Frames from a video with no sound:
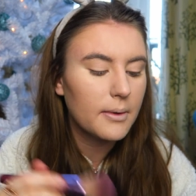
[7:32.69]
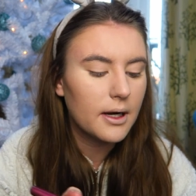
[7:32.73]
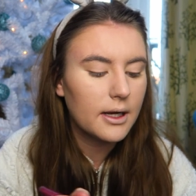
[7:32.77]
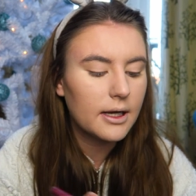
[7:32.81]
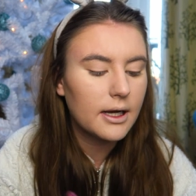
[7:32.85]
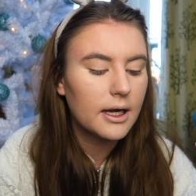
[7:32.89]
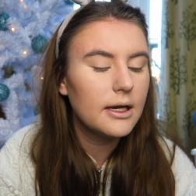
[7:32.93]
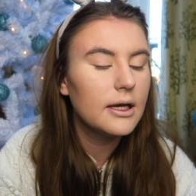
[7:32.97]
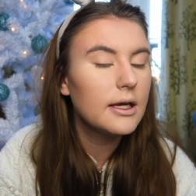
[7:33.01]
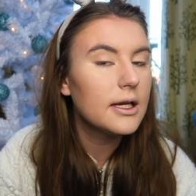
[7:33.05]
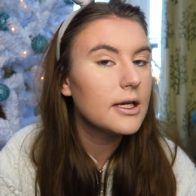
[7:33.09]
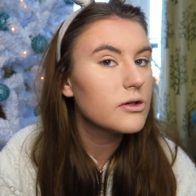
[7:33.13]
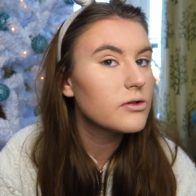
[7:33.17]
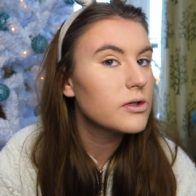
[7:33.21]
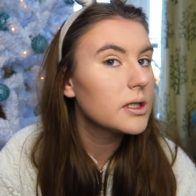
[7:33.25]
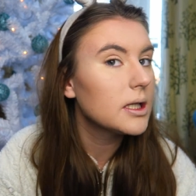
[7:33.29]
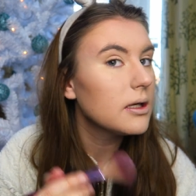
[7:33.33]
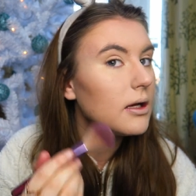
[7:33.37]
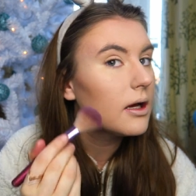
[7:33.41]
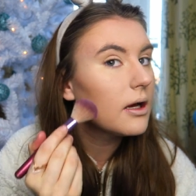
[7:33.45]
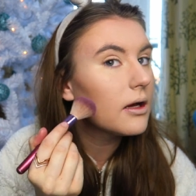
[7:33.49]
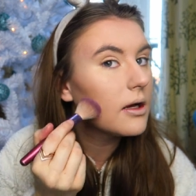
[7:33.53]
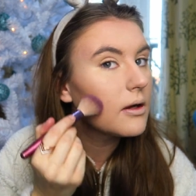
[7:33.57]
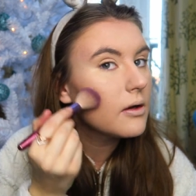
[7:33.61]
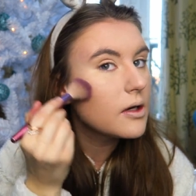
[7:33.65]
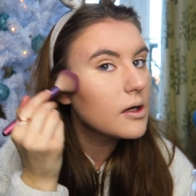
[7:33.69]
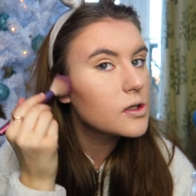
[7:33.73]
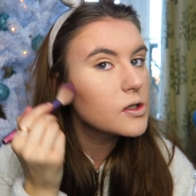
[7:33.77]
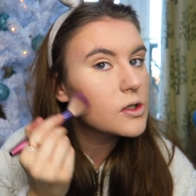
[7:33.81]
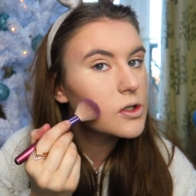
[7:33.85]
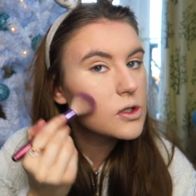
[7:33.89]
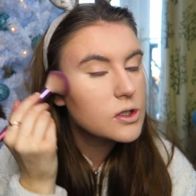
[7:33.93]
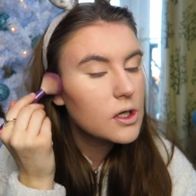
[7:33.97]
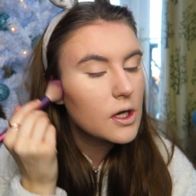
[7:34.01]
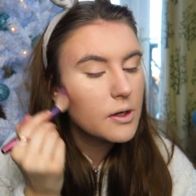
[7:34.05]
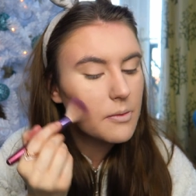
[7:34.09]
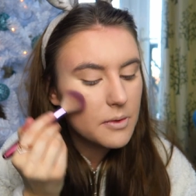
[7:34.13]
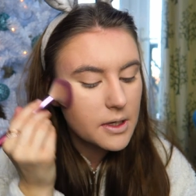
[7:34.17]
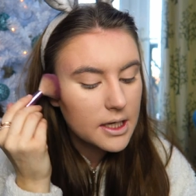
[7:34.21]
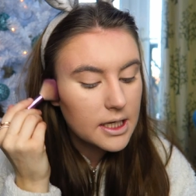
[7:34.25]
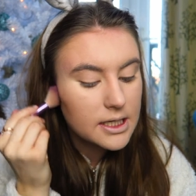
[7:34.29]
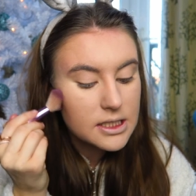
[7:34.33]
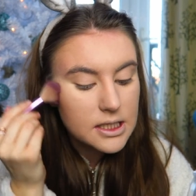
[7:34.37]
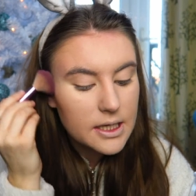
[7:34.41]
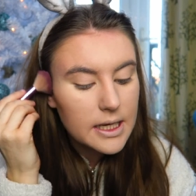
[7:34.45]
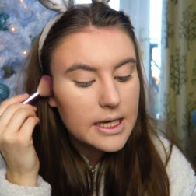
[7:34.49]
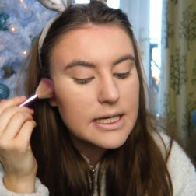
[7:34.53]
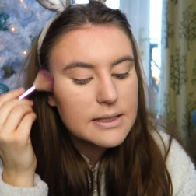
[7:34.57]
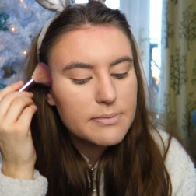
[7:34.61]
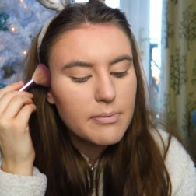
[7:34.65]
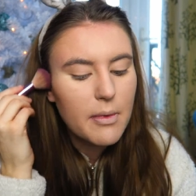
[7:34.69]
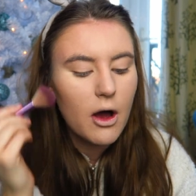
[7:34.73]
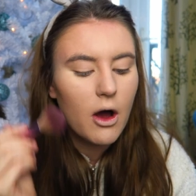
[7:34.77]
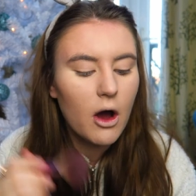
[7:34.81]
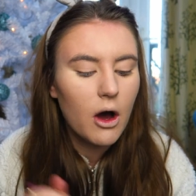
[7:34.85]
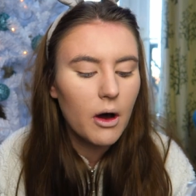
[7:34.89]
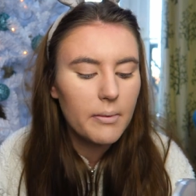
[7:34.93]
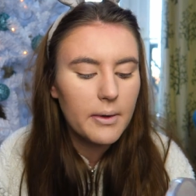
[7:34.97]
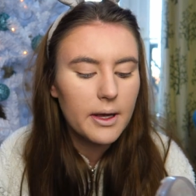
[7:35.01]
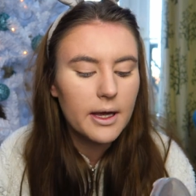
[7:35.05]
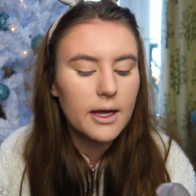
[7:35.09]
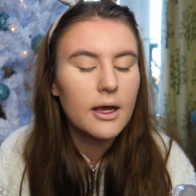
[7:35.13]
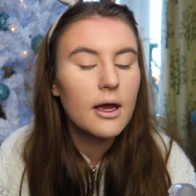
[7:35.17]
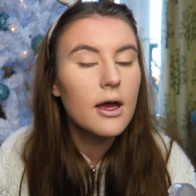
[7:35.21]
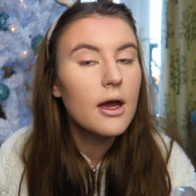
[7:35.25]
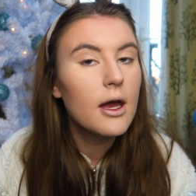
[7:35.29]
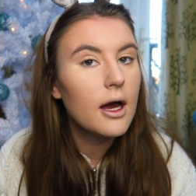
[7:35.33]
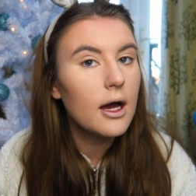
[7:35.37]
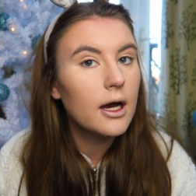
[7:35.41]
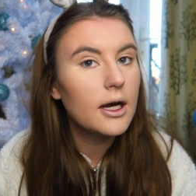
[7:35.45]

Like I literally, so it's it's my hobby.